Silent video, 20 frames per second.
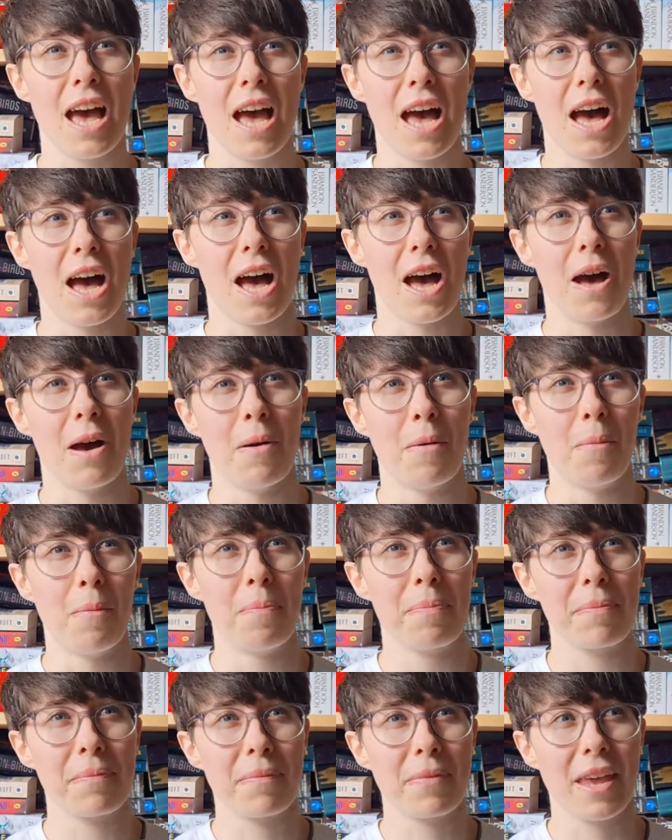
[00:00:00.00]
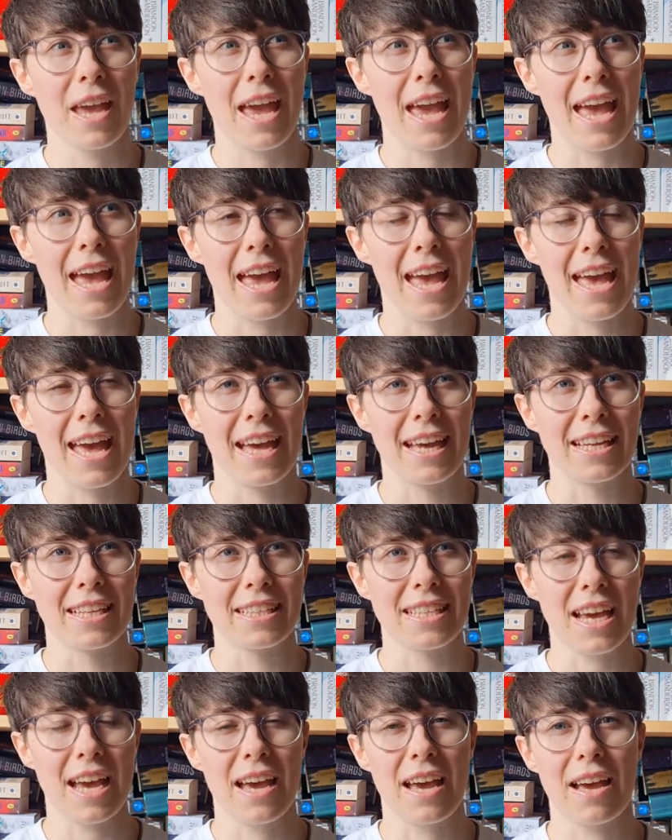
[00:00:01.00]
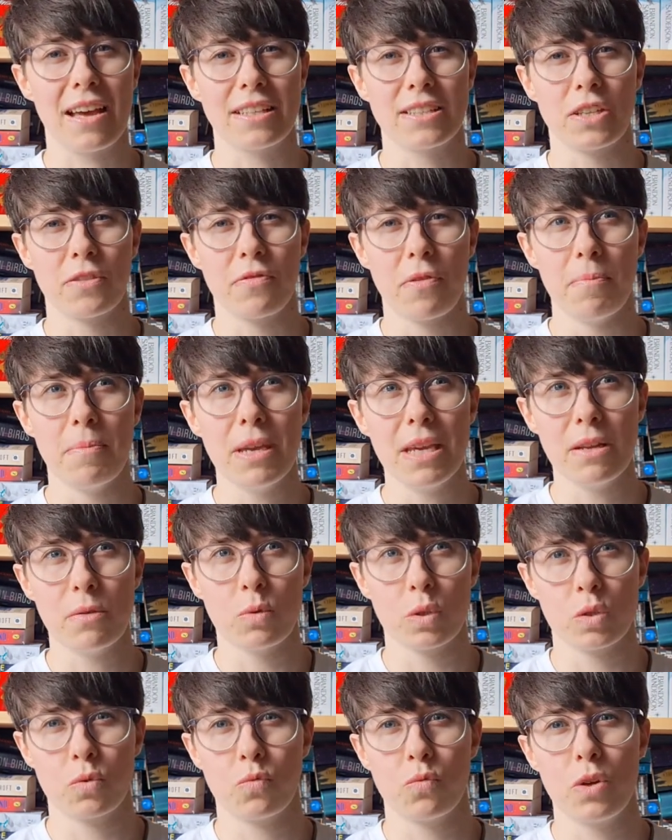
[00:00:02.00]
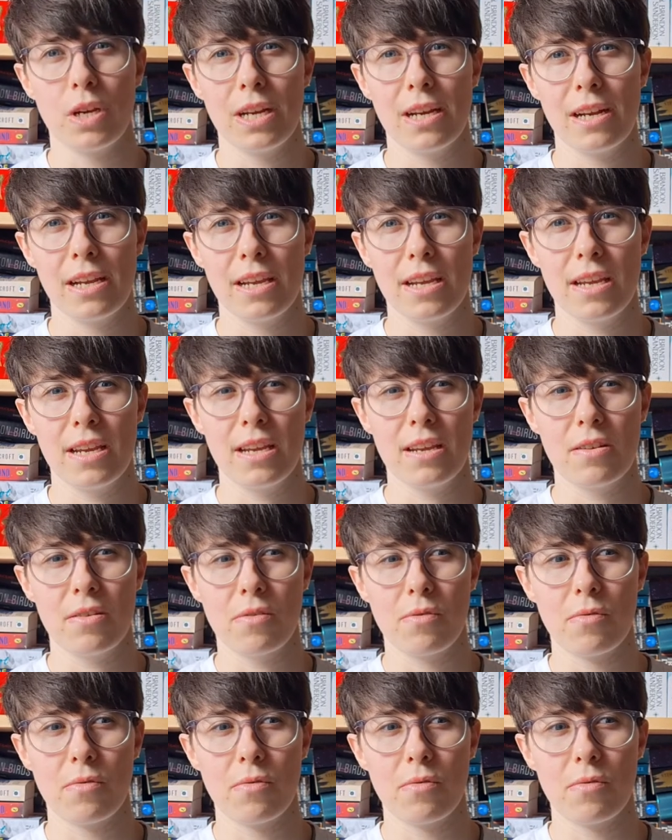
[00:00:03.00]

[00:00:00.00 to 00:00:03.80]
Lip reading: And so for me, it was really,